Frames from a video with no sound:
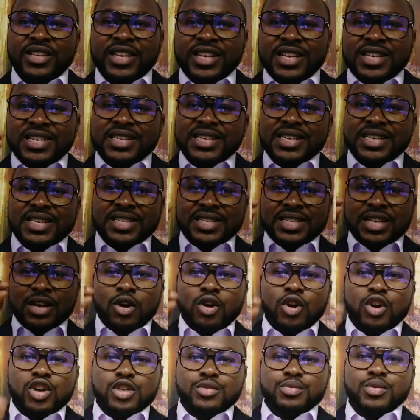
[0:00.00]
This is
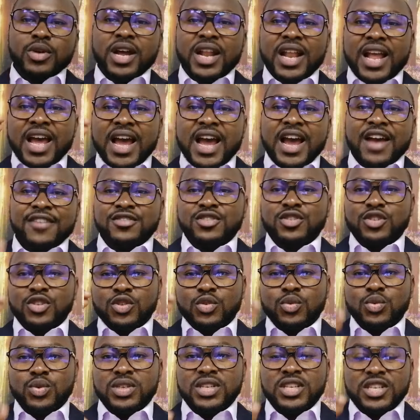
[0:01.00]
the gospel, and I have to
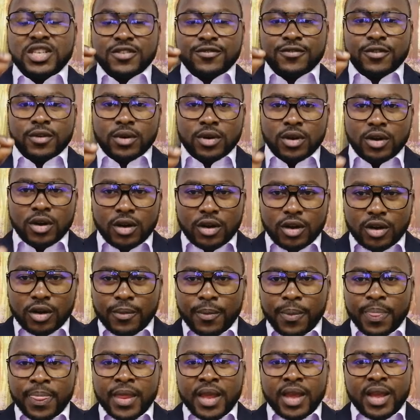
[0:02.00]
do this for
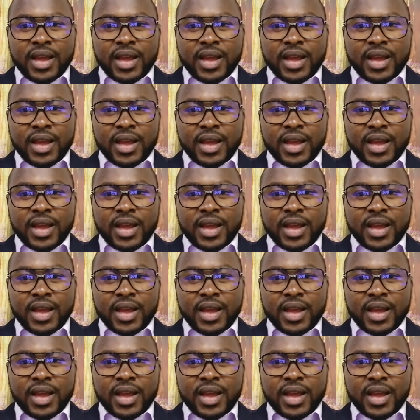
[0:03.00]
God.